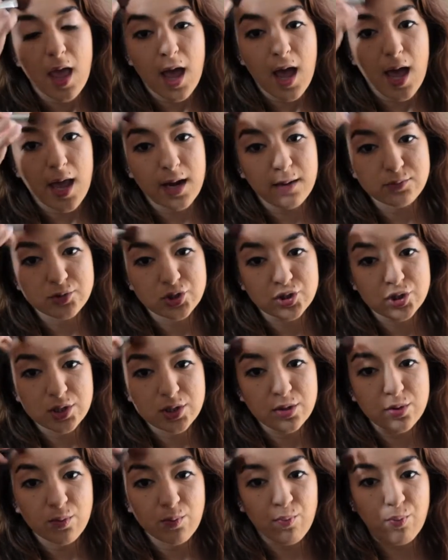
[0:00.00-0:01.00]
and I'm just
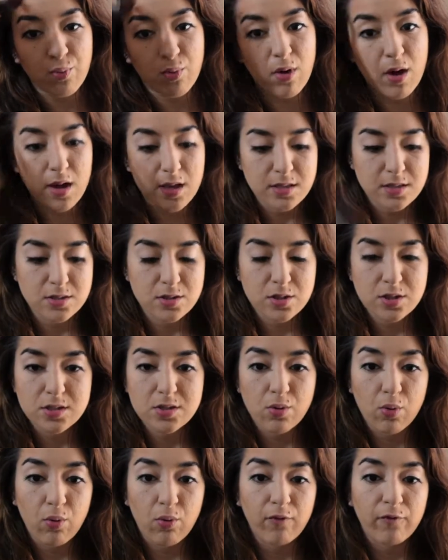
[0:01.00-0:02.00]
gonna bronze this
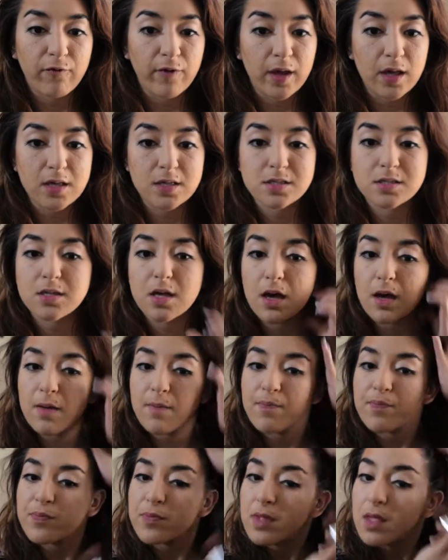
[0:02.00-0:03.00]
whole face
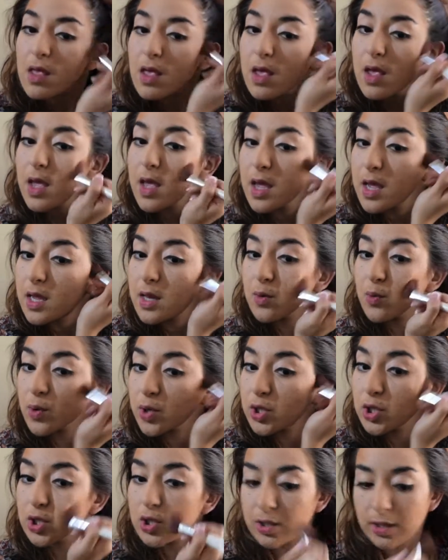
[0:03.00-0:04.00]
up in
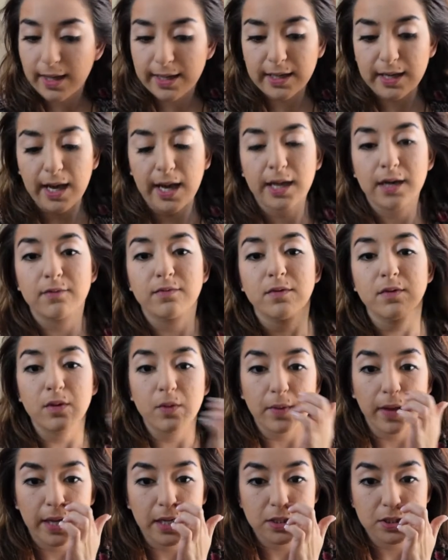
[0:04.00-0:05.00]
where, like, kind of the
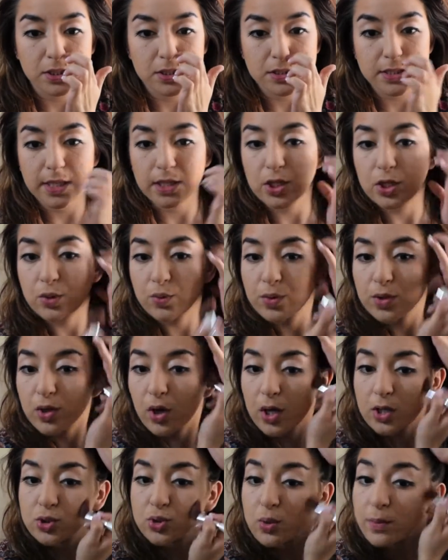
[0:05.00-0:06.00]
locations that you would
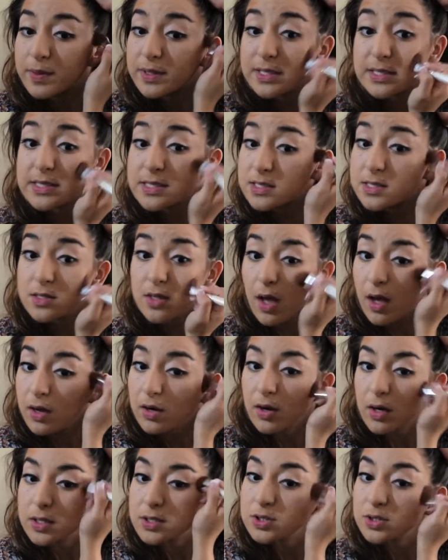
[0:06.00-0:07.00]
contour, but this is not
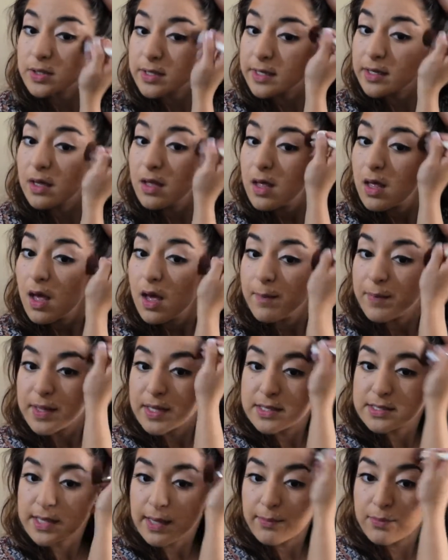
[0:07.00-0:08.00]
contouring
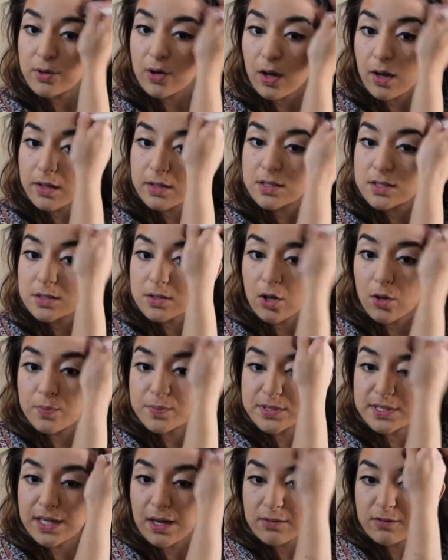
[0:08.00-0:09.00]
because I'm not
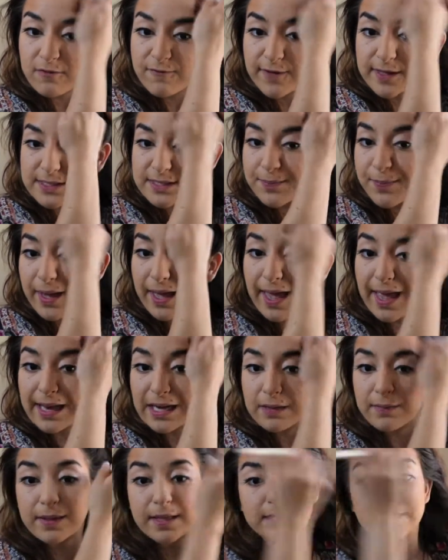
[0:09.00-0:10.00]
sculpting out the face by
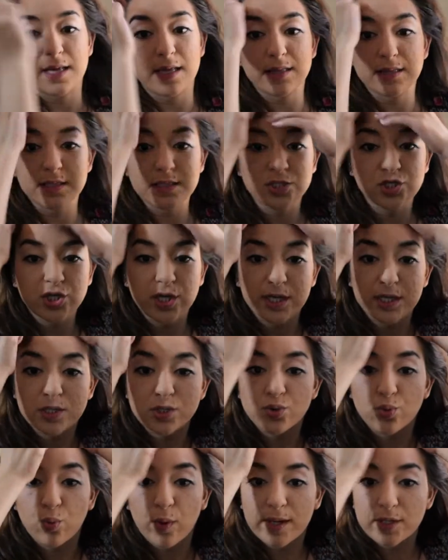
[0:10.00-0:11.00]
any means, and this shade
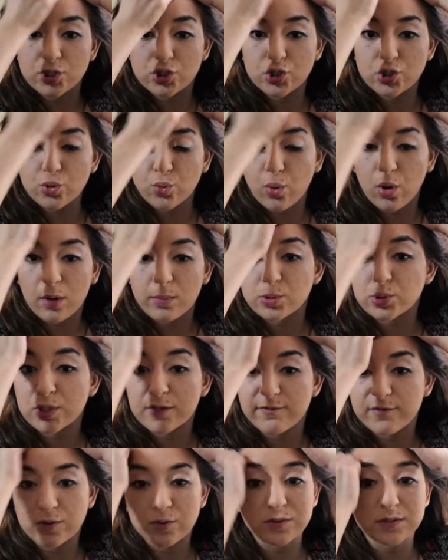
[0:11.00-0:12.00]
is way too warm to
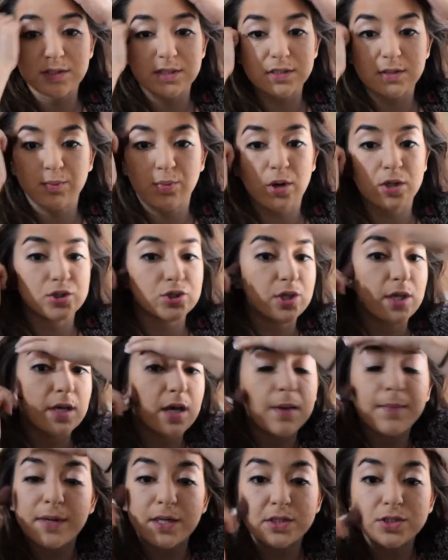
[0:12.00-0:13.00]
even use this as a bronzer.
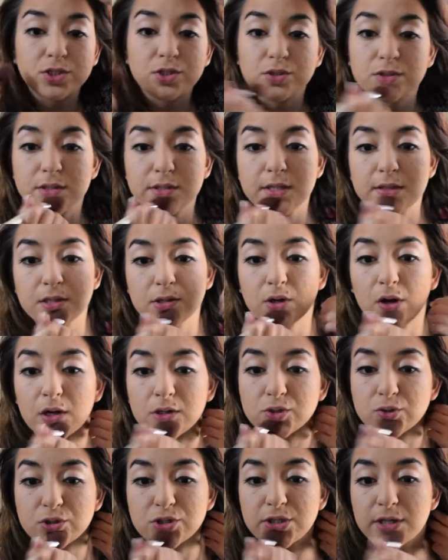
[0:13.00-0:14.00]
I mean, to use this as a
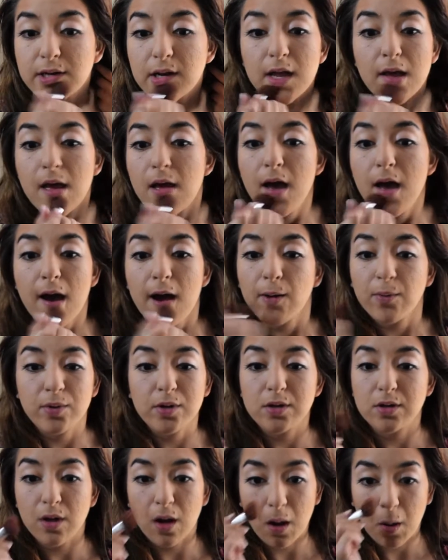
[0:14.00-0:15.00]
contour shade. I
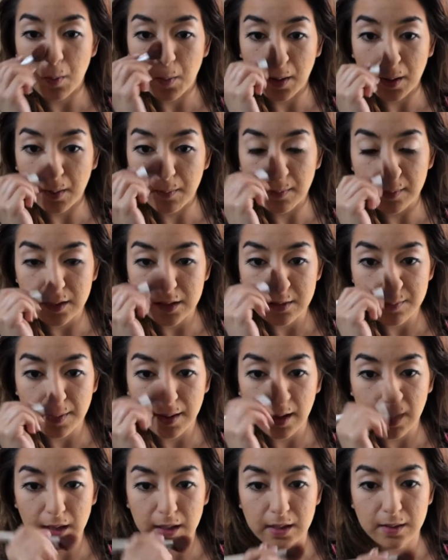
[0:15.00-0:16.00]
would not recommend this
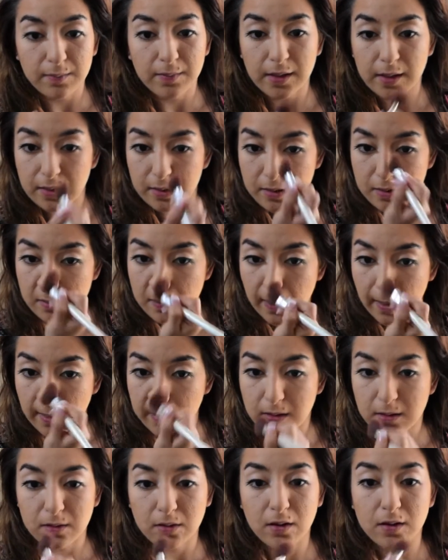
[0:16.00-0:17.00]
by any means
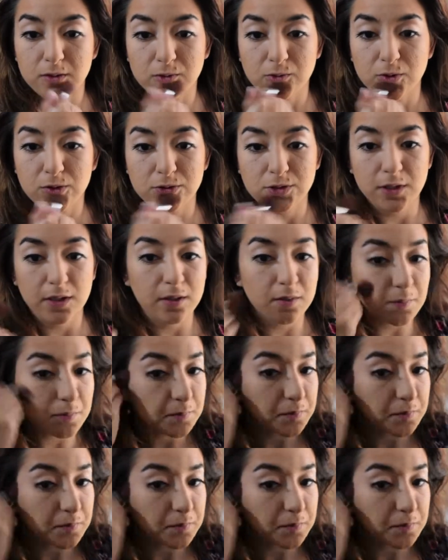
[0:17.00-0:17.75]
as a contour shade.